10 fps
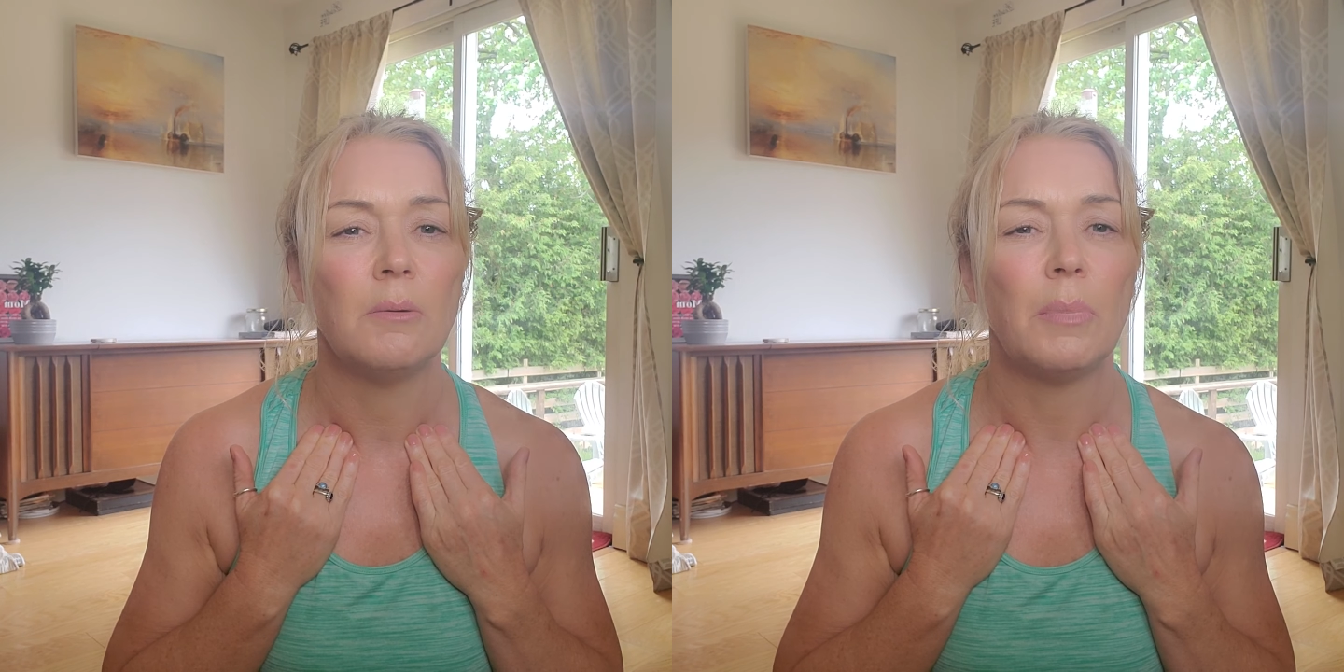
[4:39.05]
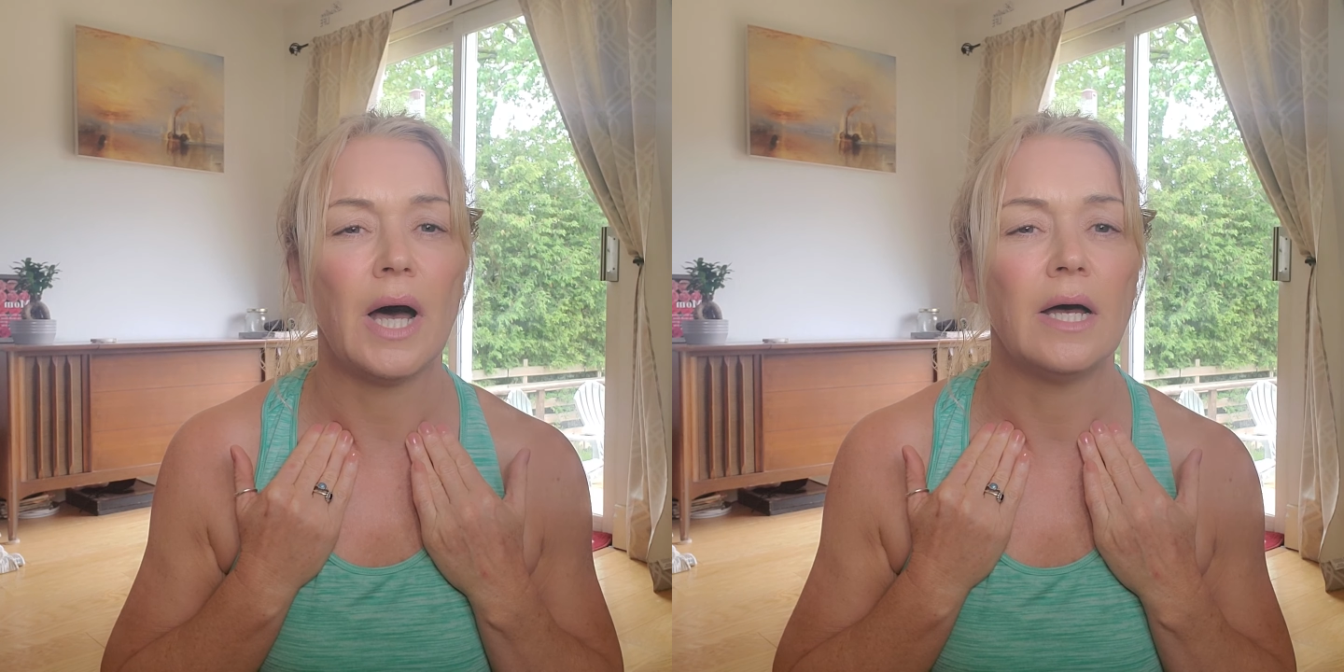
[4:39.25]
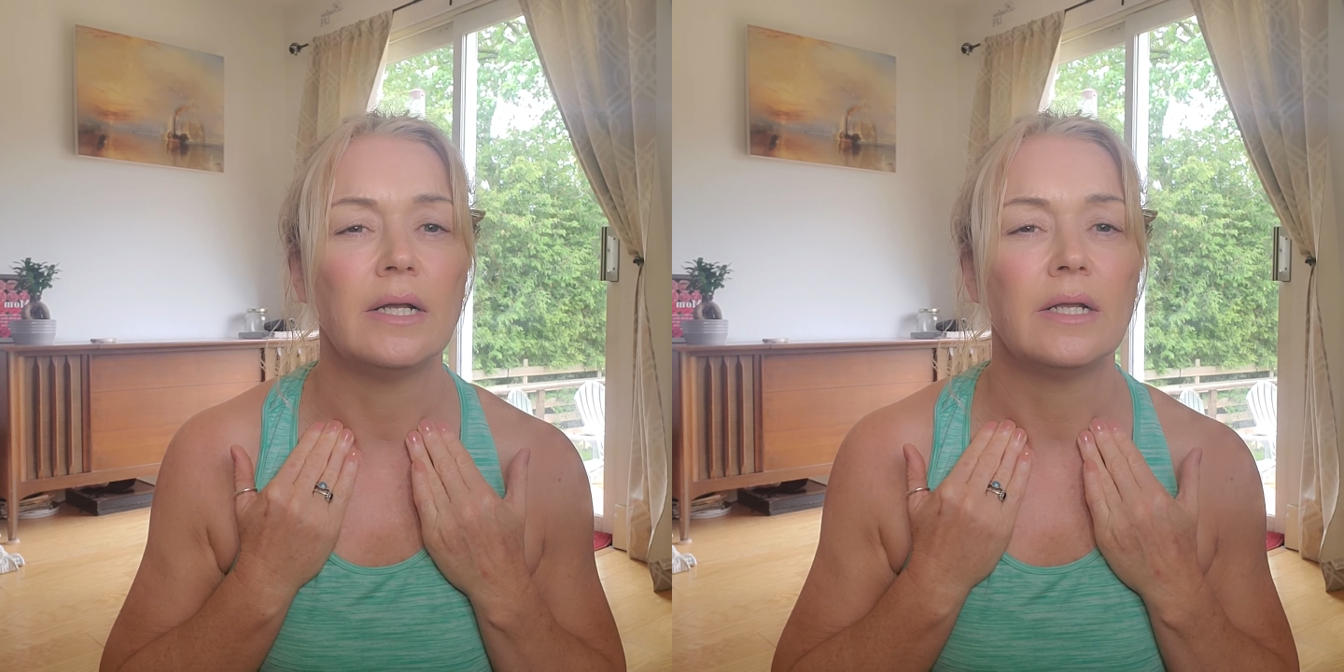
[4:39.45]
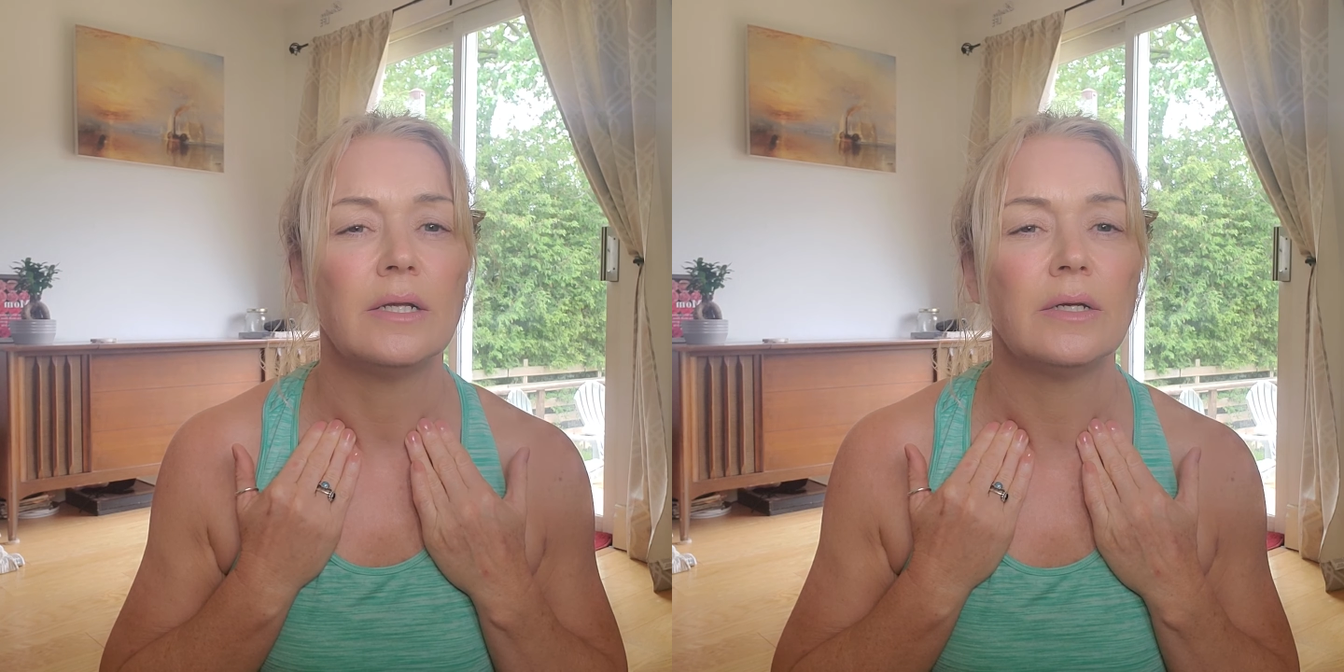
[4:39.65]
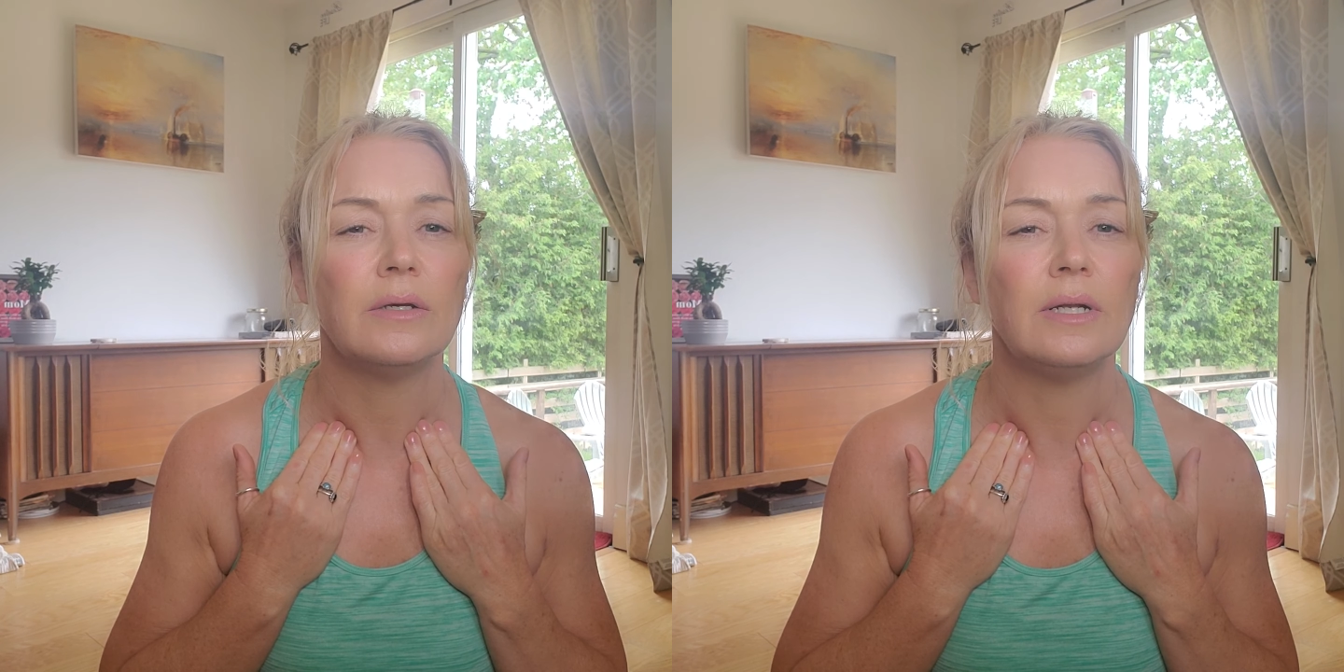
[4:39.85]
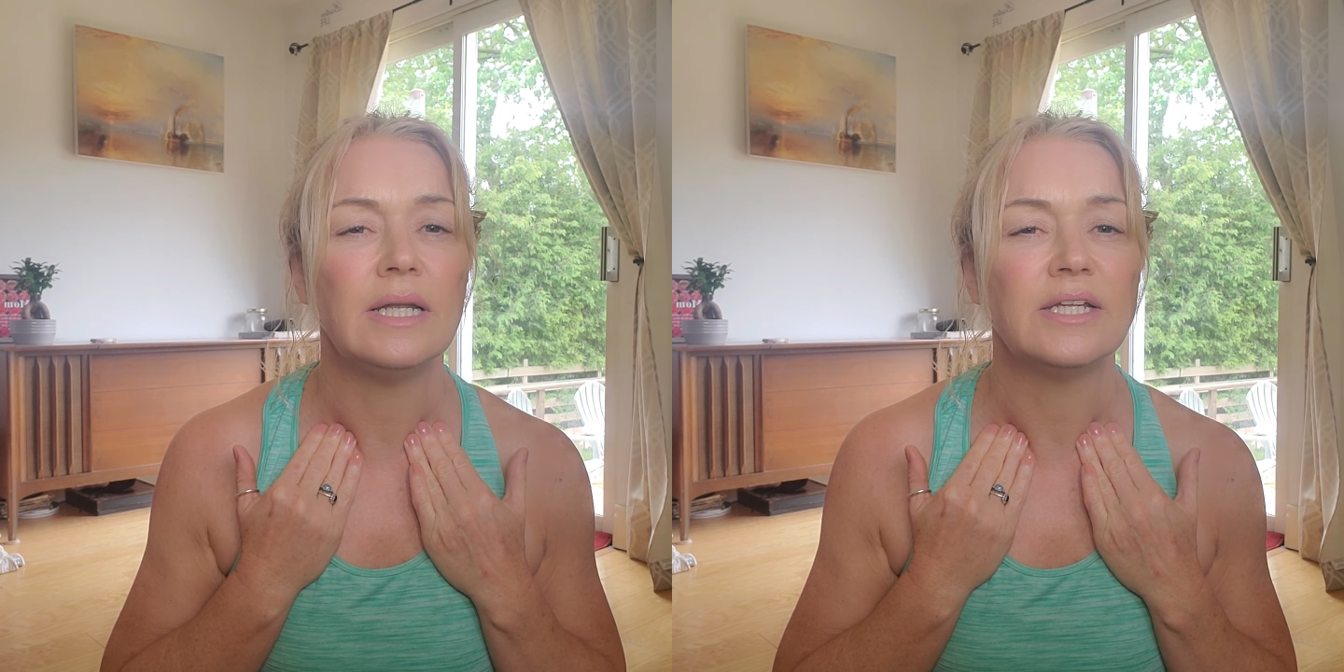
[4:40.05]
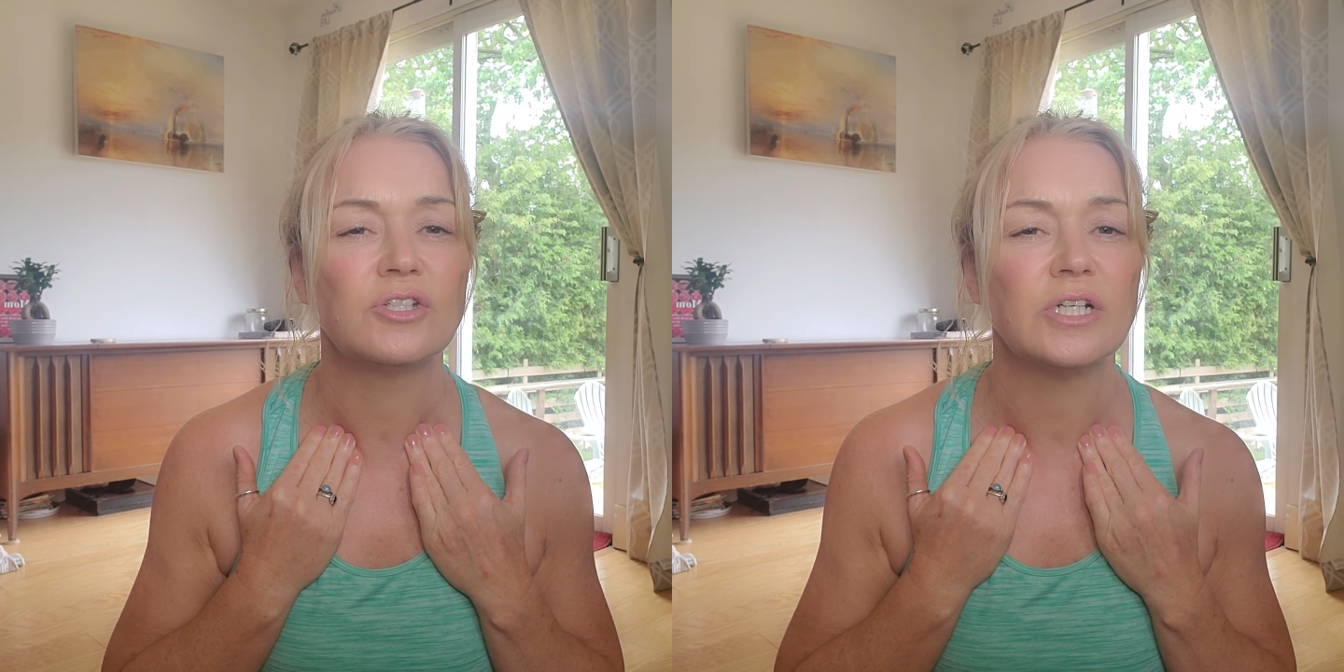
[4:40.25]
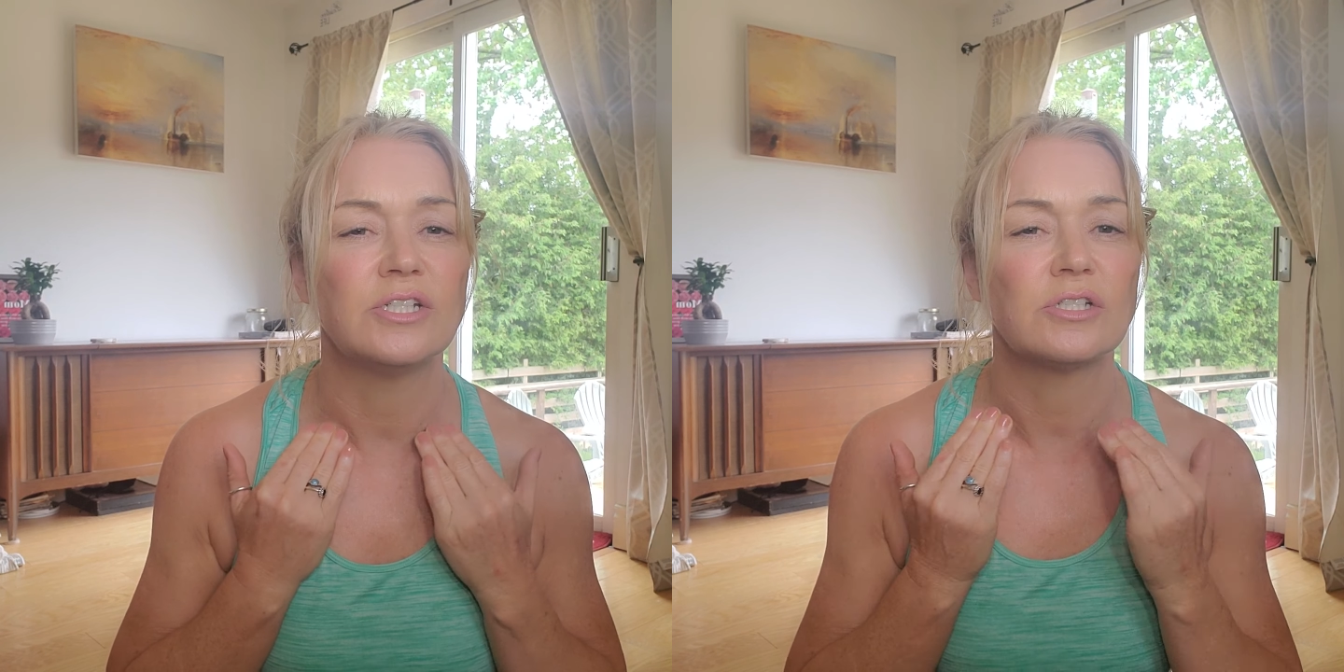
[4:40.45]
but you're
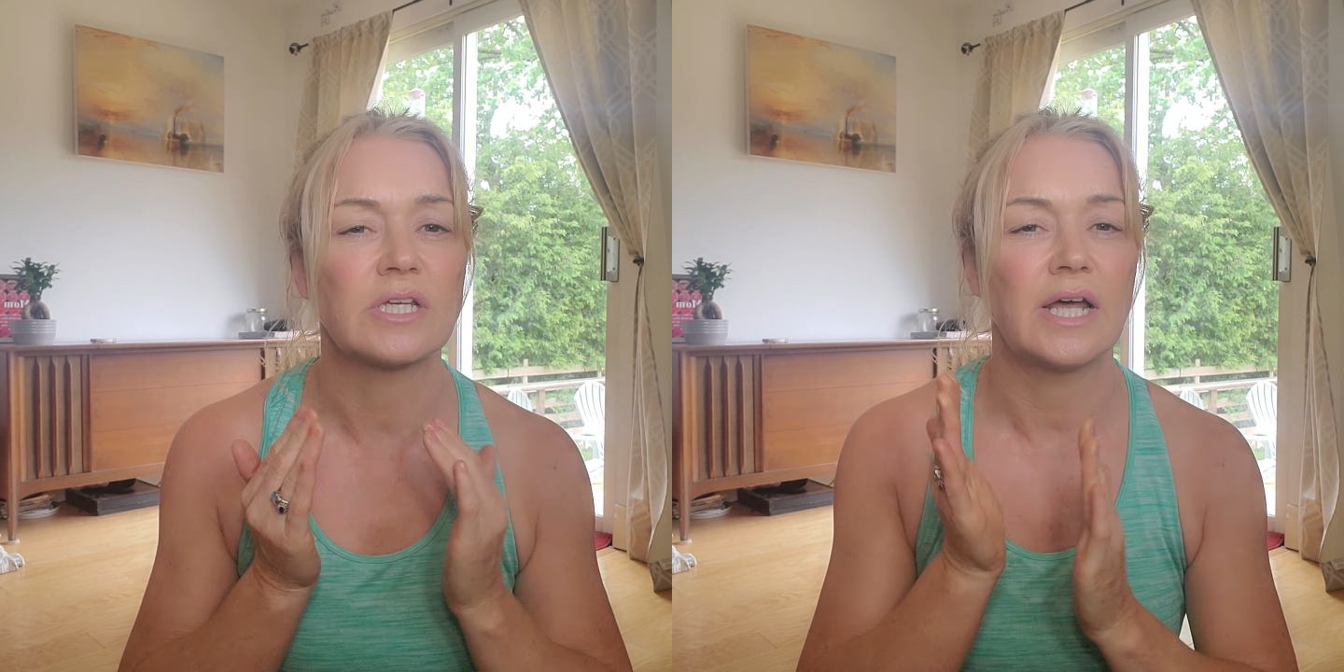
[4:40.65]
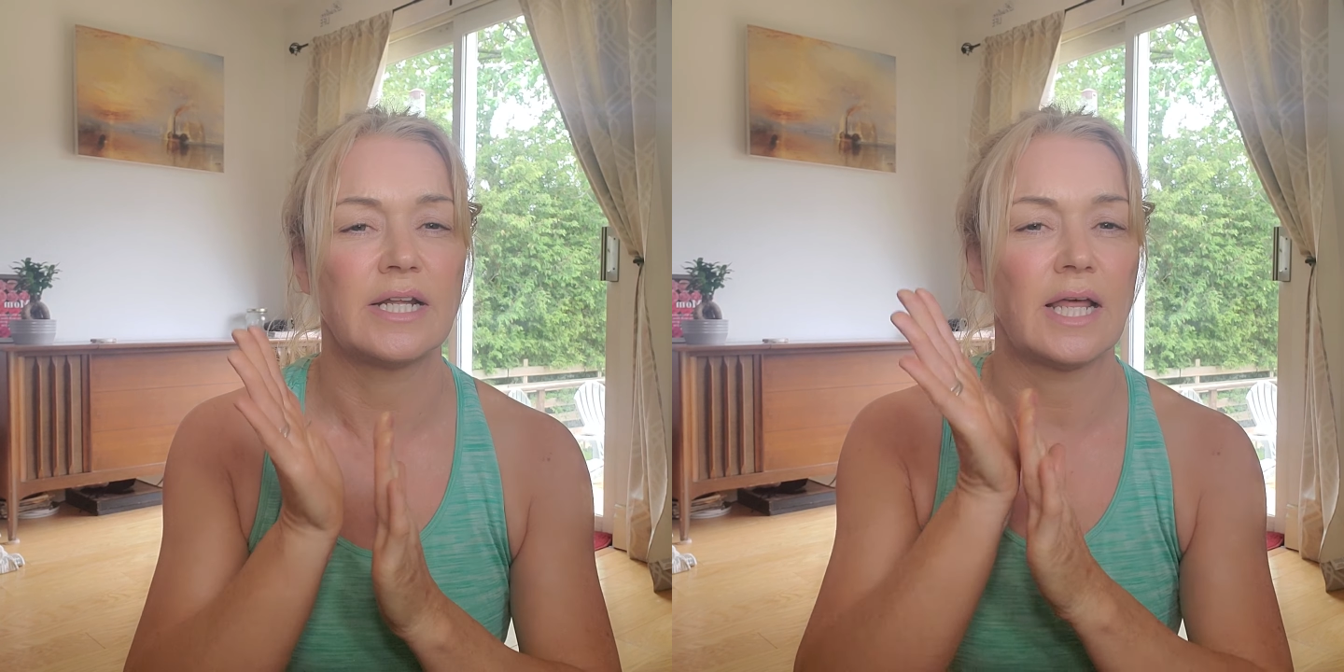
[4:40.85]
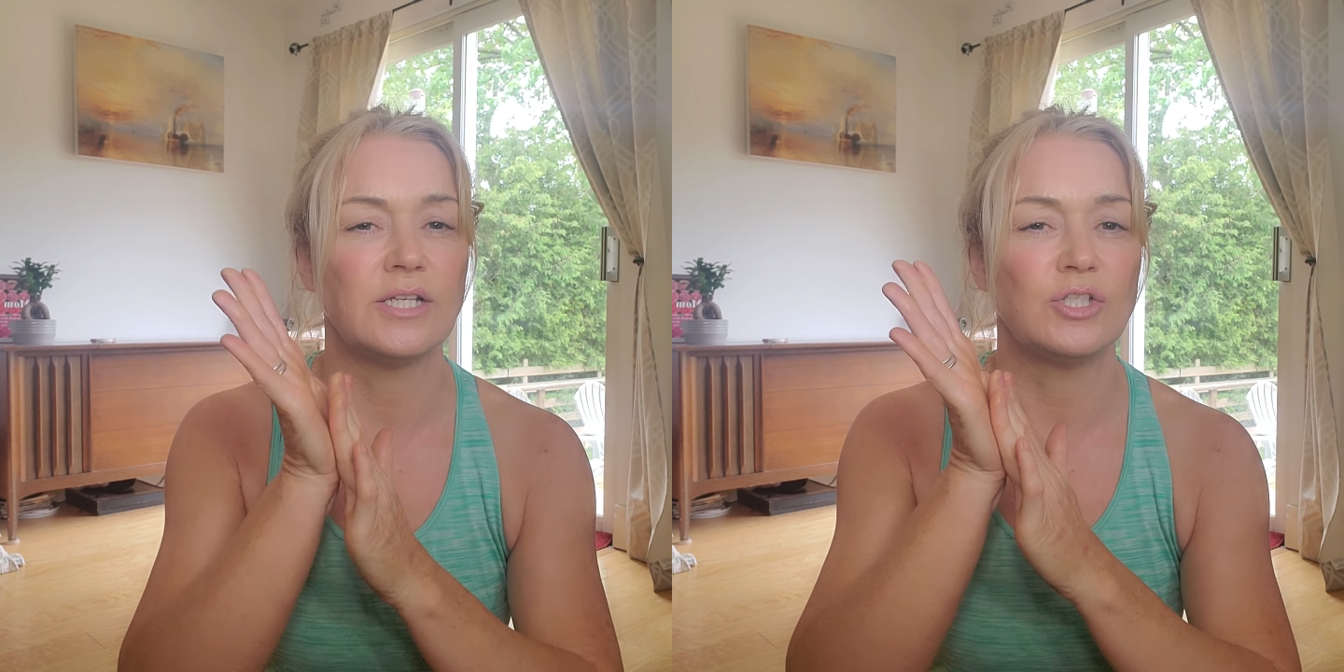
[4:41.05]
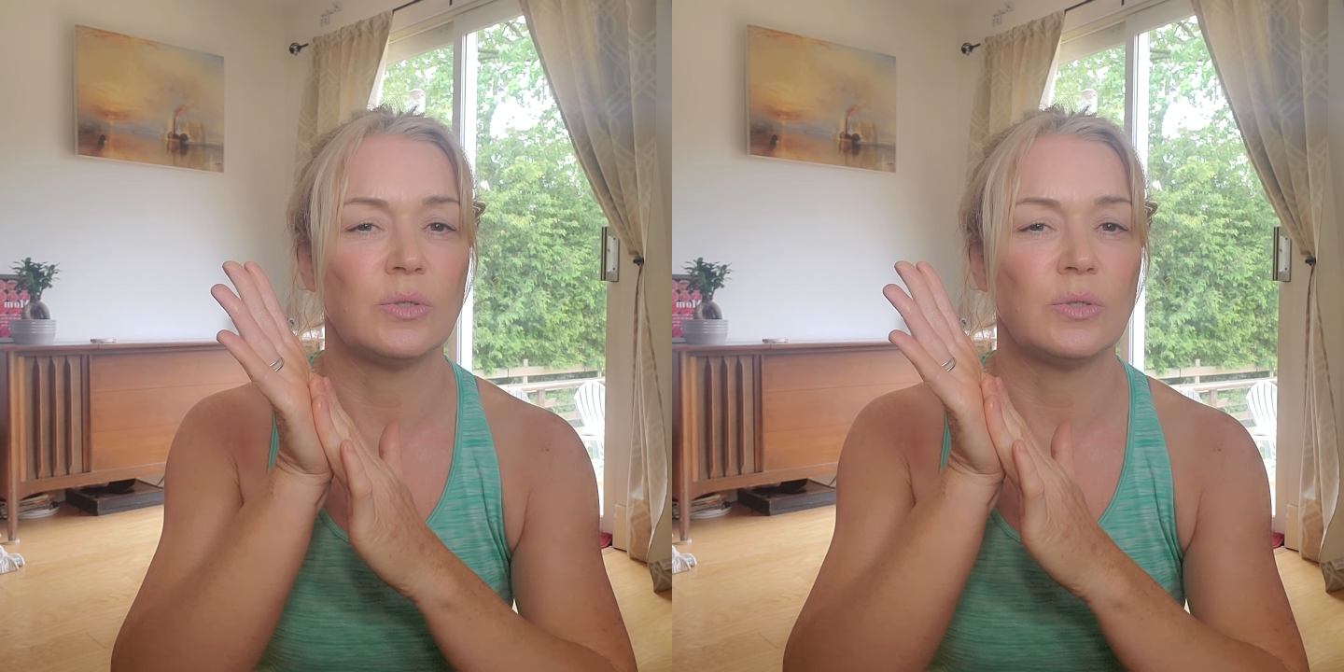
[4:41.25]
literally just kind of like